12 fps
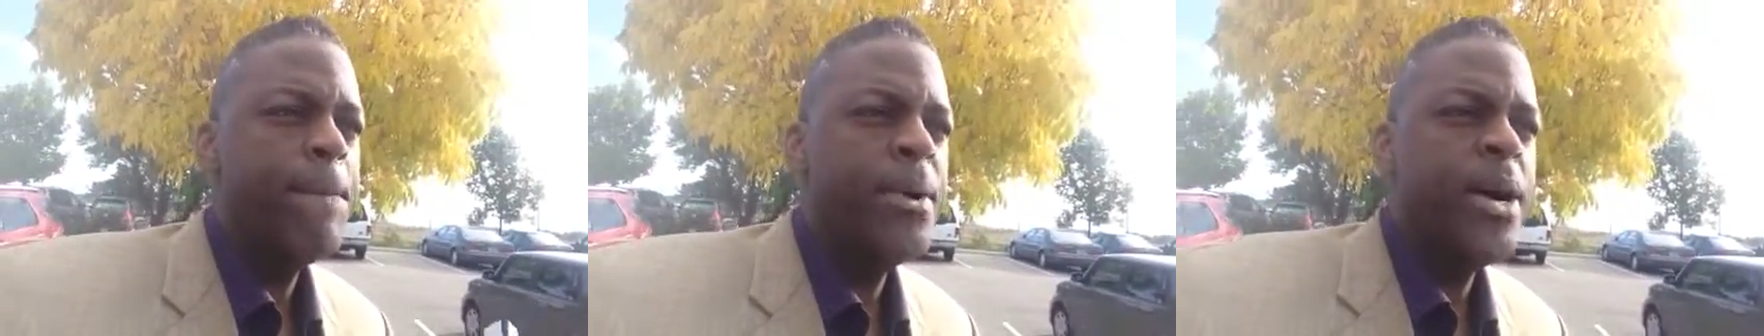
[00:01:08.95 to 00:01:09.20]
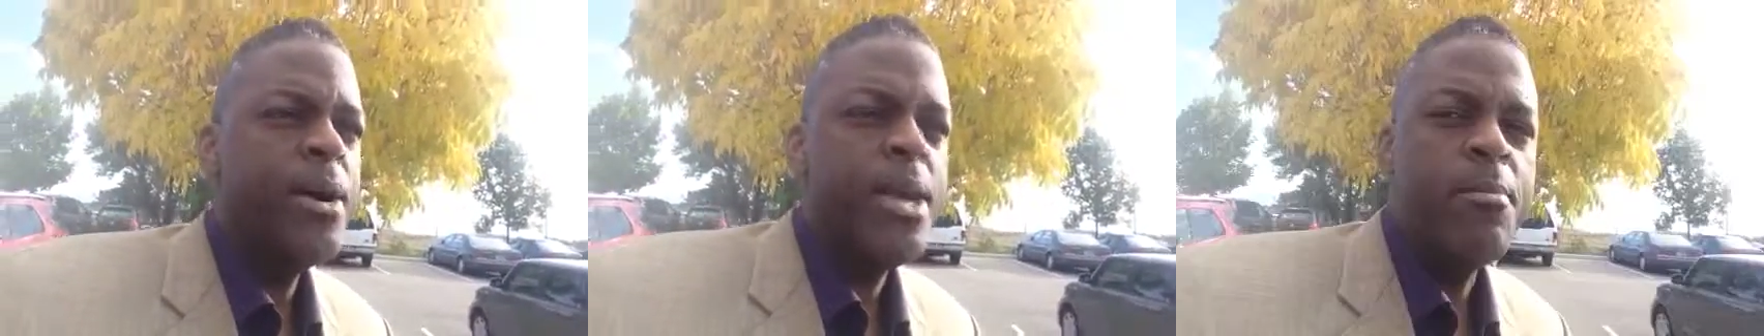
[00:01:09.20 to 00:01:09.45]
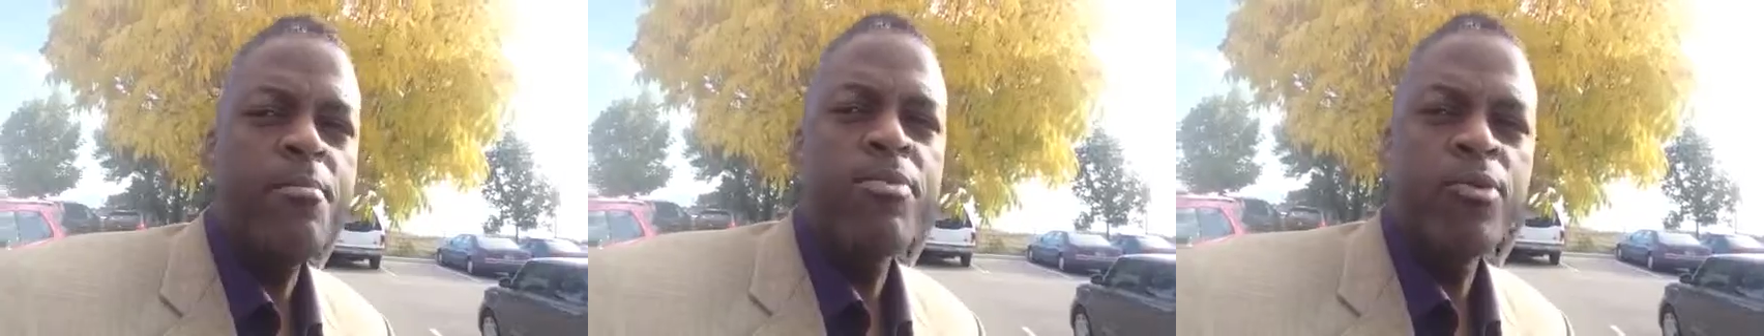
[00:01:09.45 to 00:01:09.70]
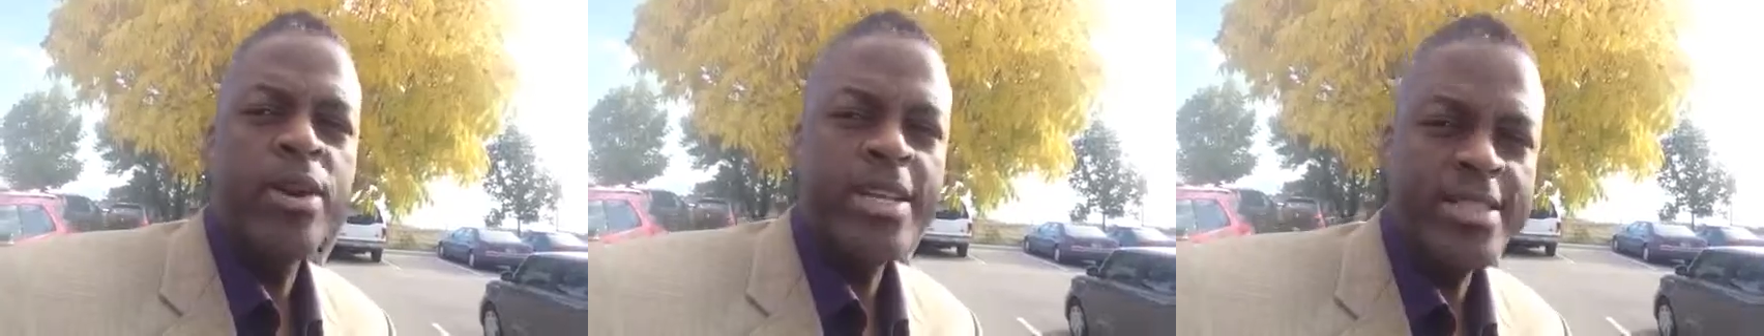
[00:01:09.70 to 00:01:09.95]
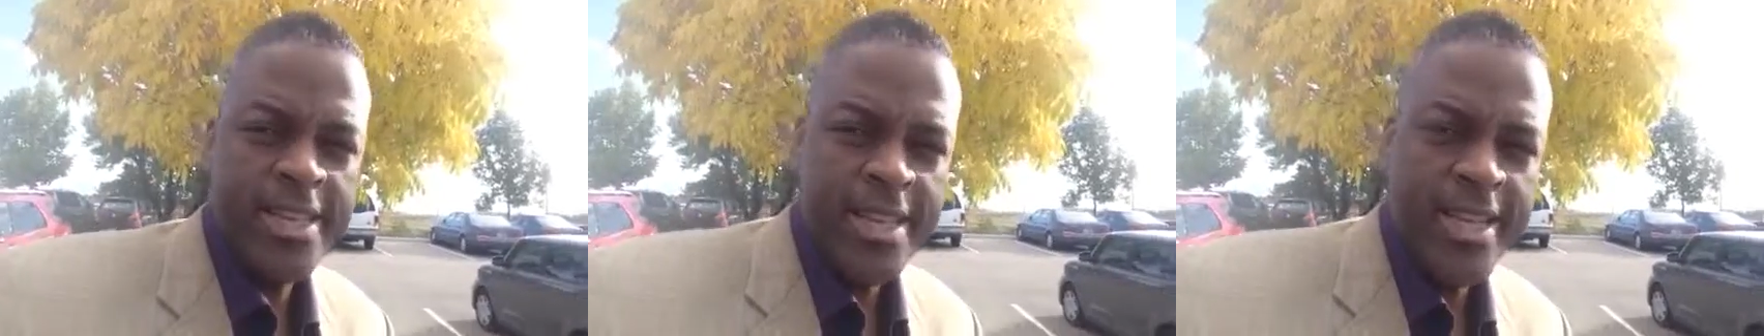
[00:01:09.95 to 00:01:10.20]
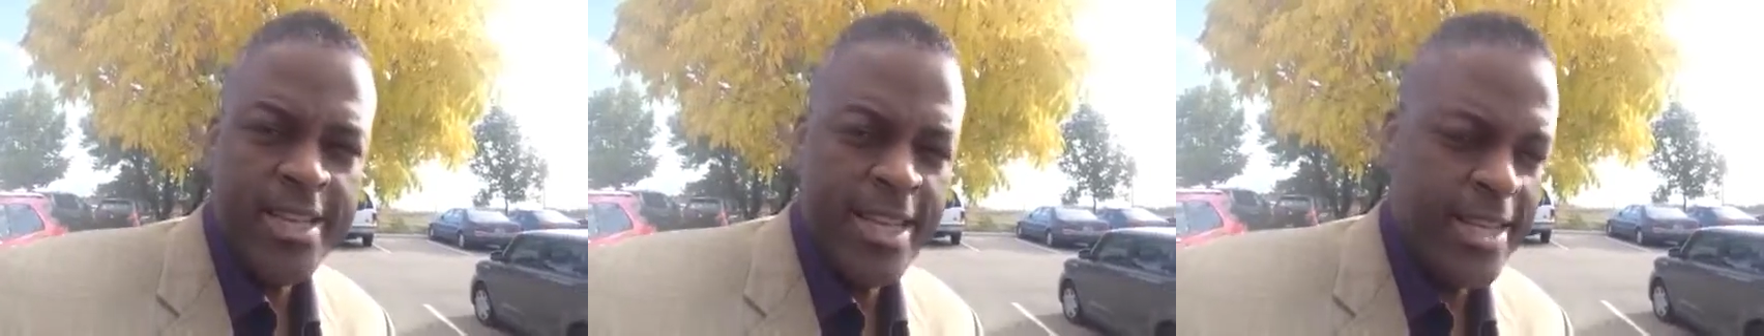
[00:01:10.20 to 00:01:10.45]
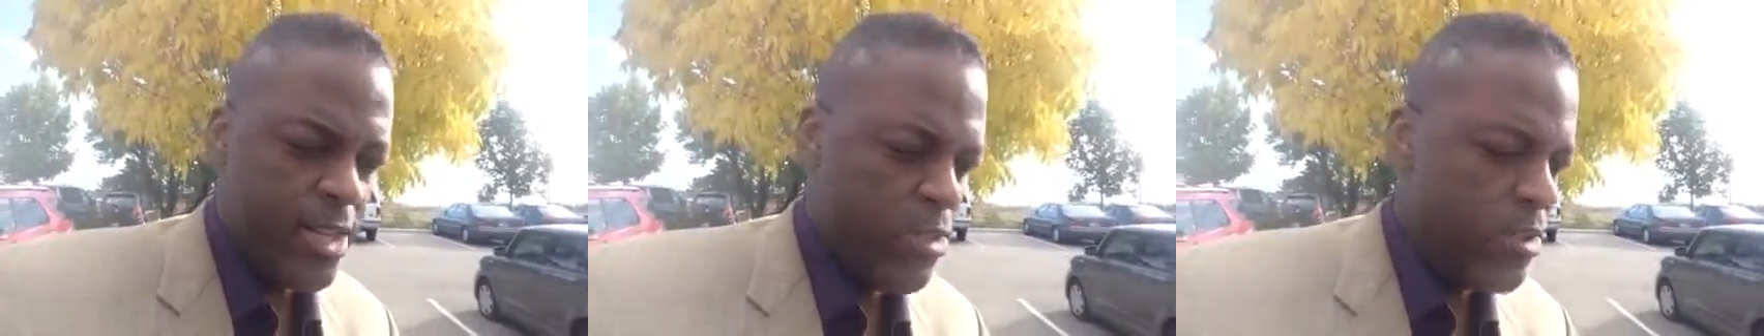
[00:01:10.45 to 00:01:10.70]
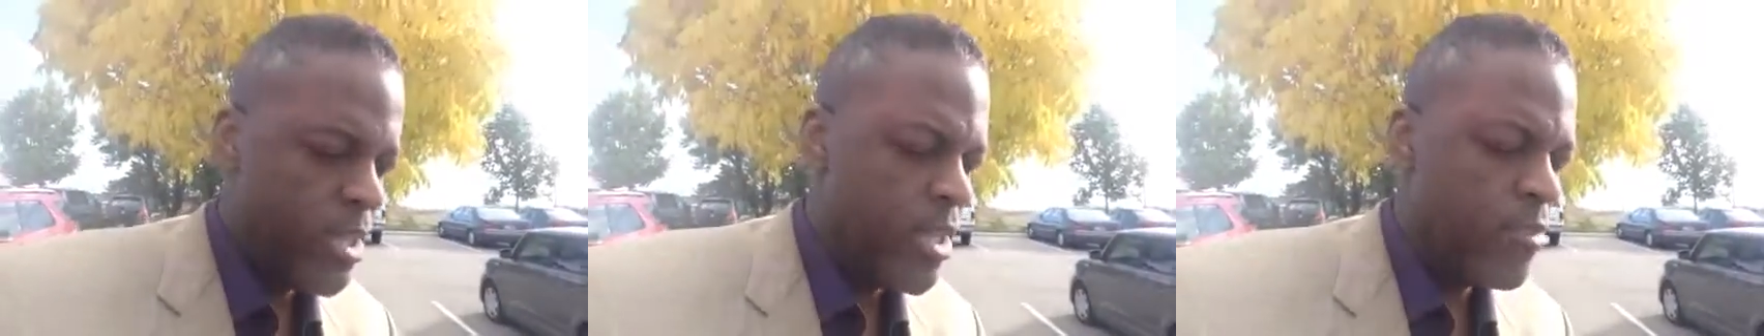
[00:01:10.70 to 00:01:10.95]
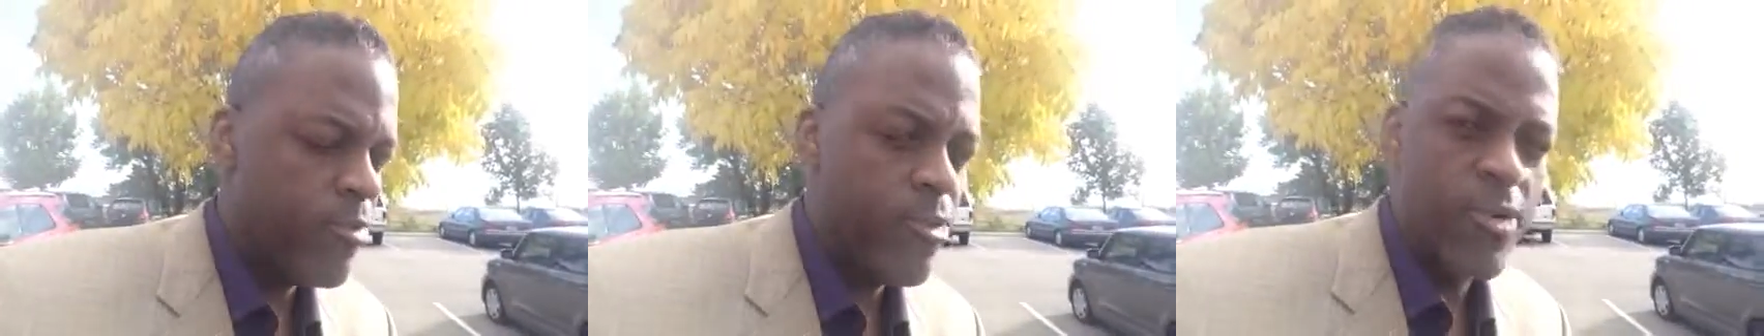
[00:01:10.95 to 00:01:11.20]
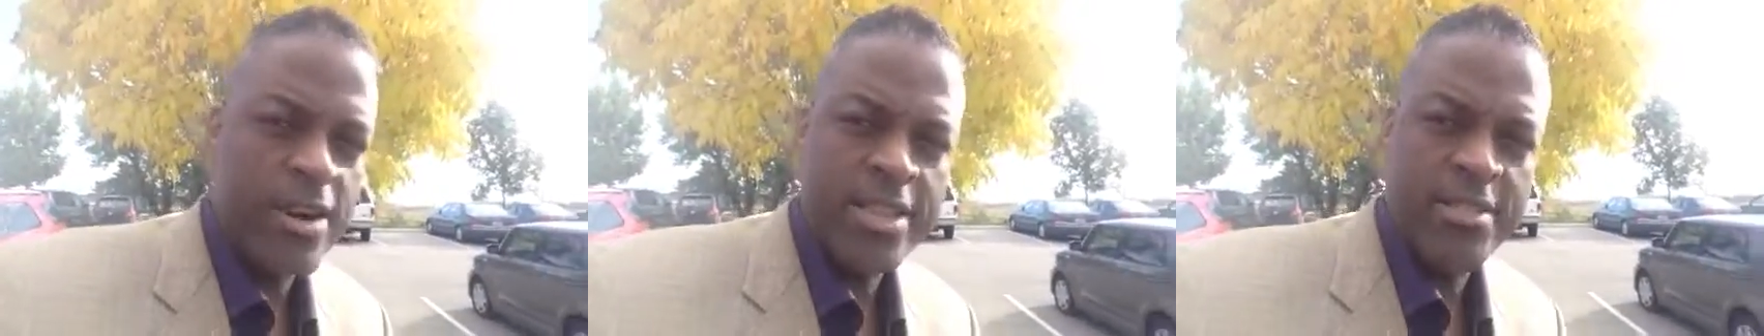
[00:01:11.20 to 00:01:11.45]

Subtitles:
But embracing it and looking for